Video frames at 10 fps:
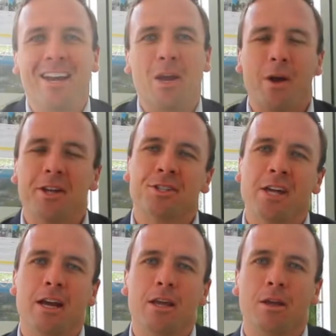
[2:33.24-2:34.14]
Now,
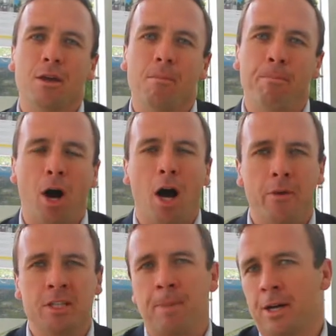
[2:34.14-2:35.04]
understanding buyer
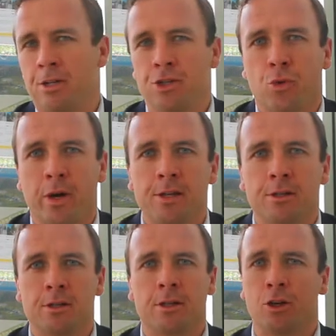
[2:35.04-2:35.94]
inspection trends
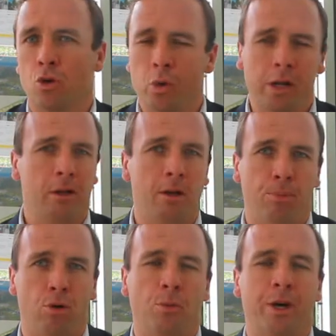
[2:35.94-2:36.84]
is critically
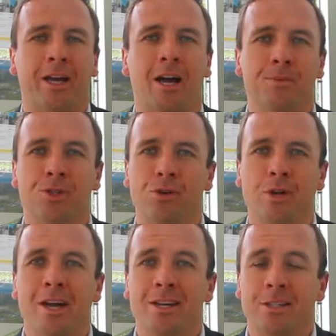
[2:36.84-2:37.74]
important when it comes
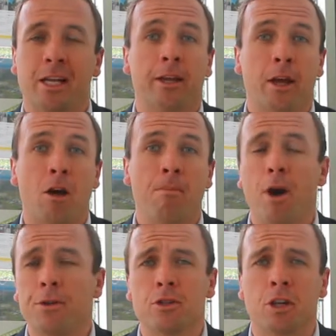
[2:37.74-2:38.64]
to selling your home,
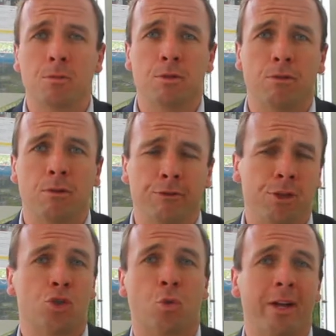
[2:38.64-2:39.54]
both in terms of
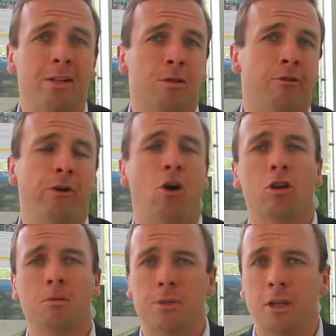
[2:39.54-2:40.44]
the trends, the
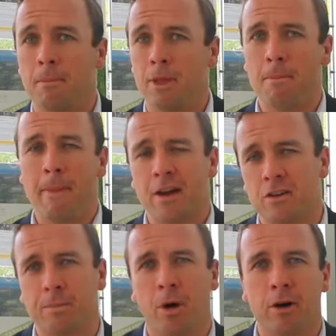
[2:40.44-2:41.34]
volumes, the amount
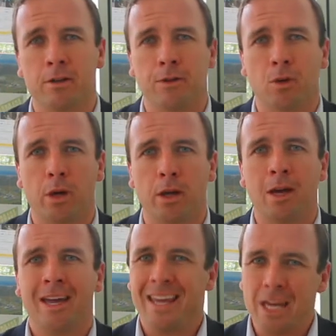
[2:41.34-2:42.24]
of buyers viewing
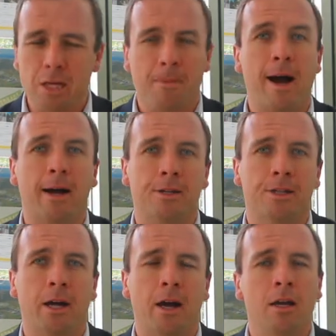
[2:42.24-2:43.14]
in the market
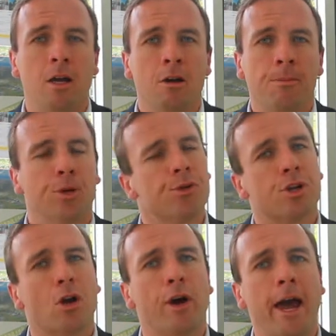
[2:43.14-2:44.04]
today, but
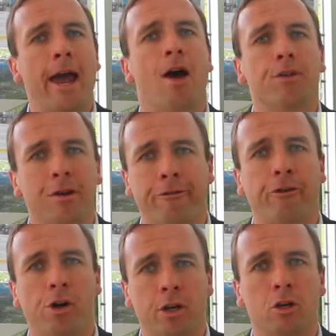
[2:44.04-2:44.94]
also how they're
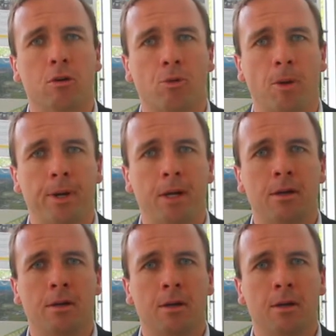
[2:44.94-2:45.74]
finding your property